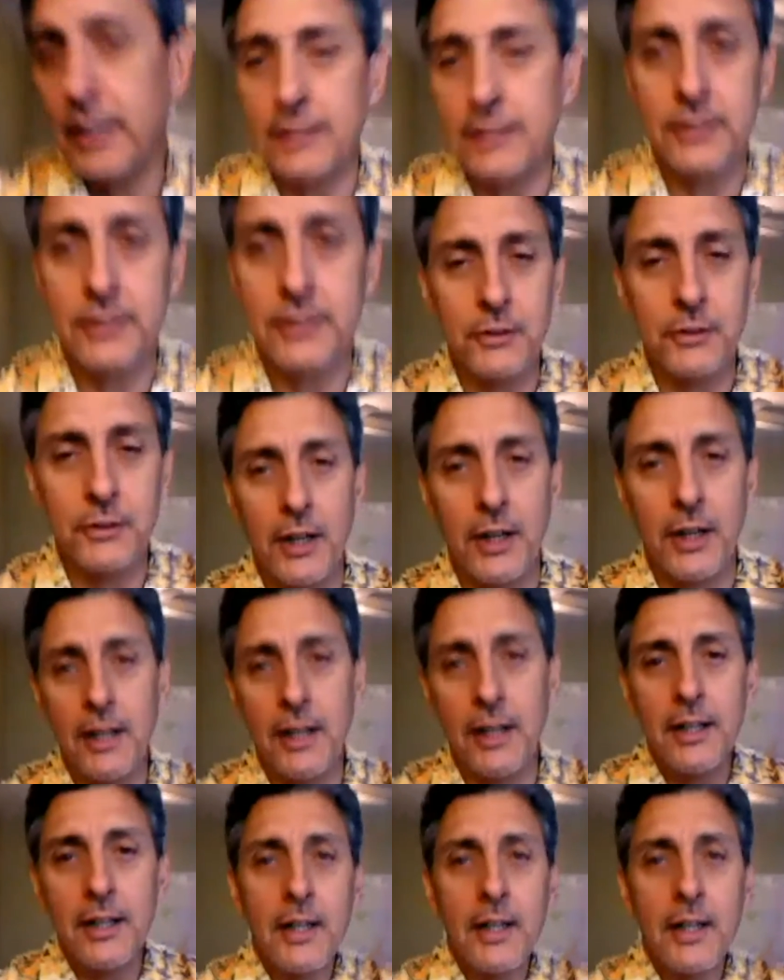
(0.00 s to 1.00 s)
it to
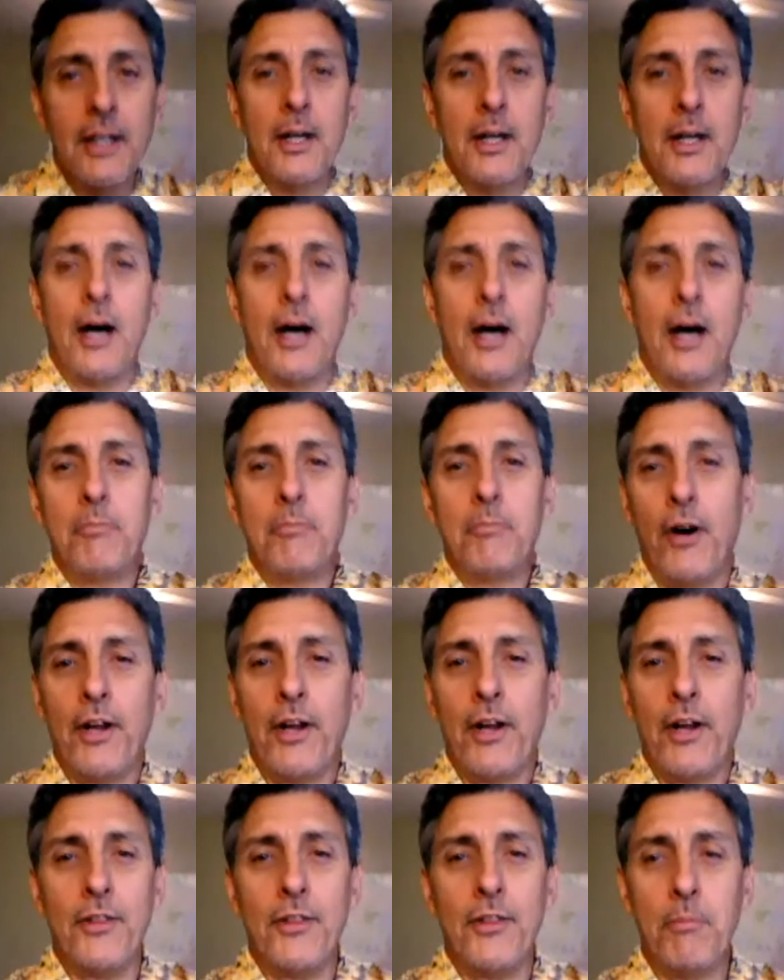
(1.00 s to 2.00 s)

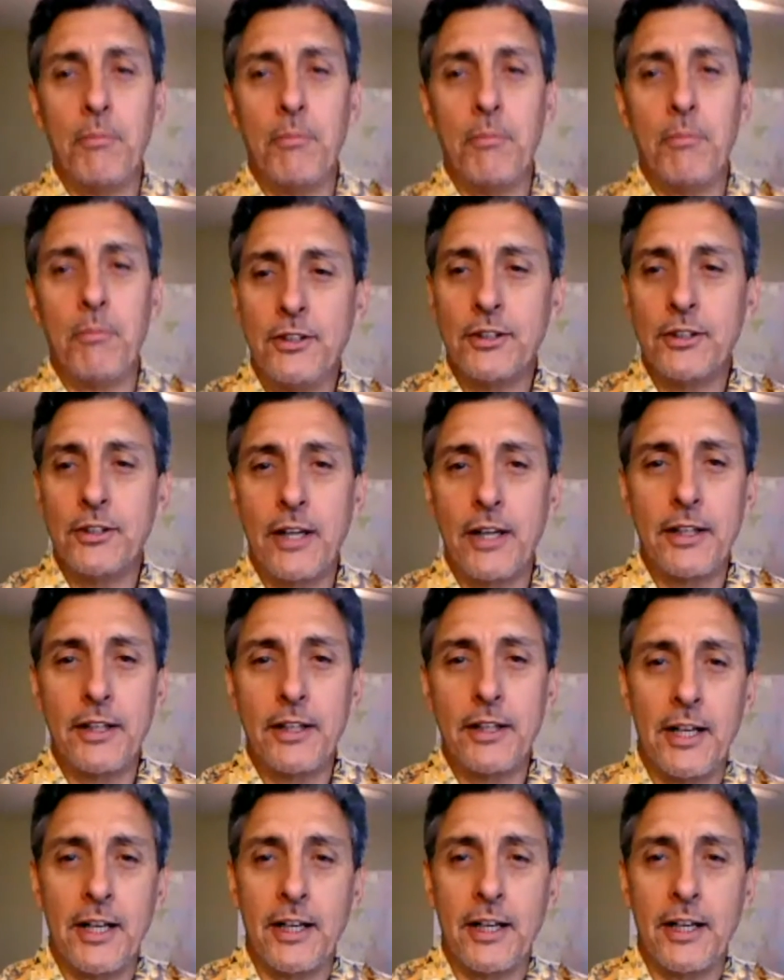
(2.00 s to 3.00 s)
partying on the beach, or I could
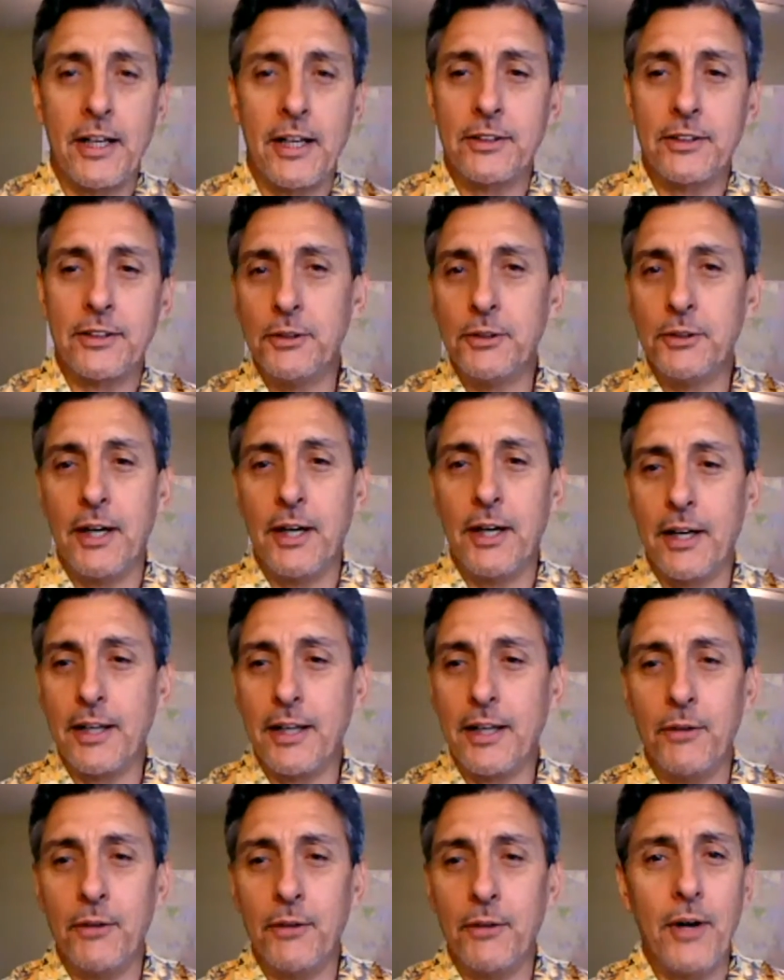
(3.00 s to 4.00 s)
take it to,
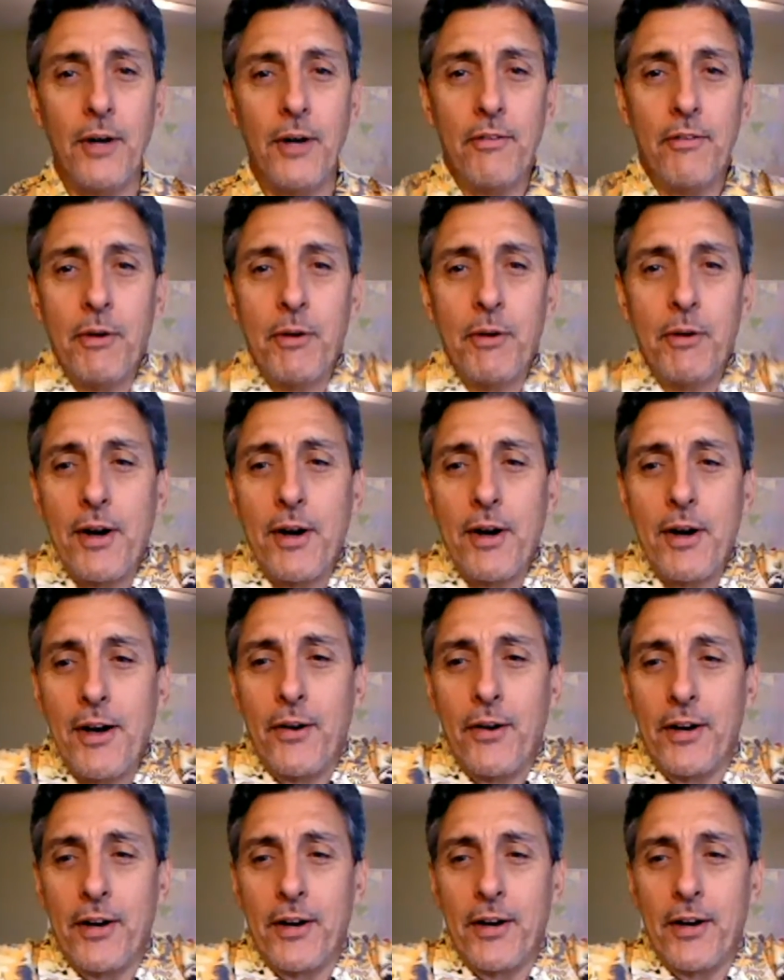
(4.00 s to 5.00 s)
wherever we want to
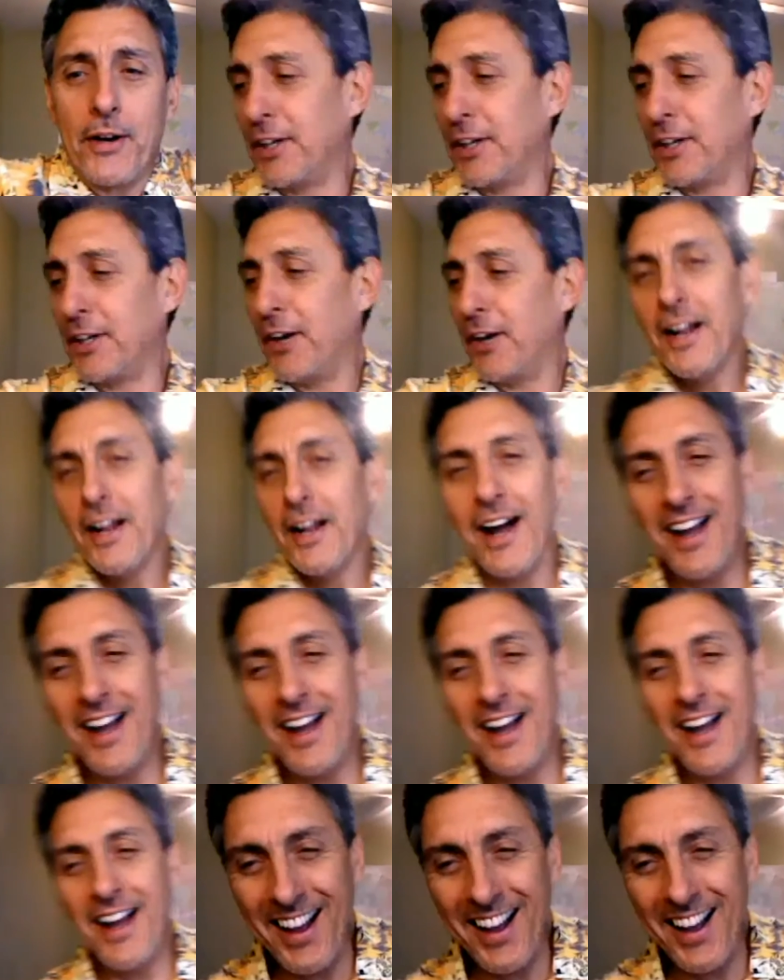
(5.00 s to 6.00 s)
go here. So
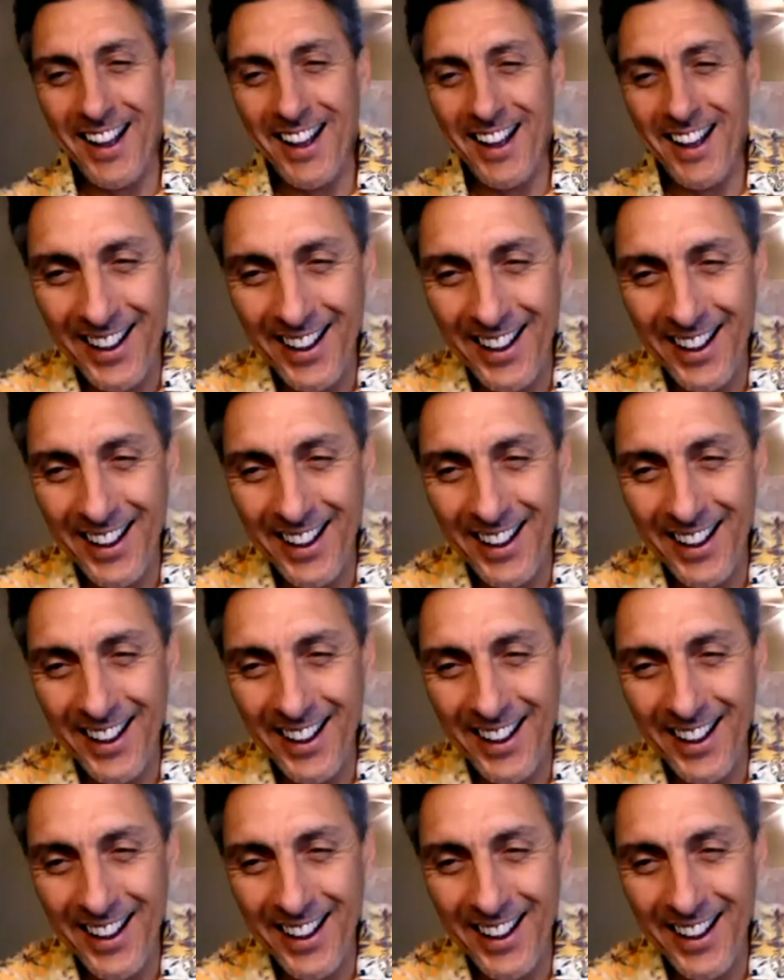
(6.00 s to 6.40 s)
I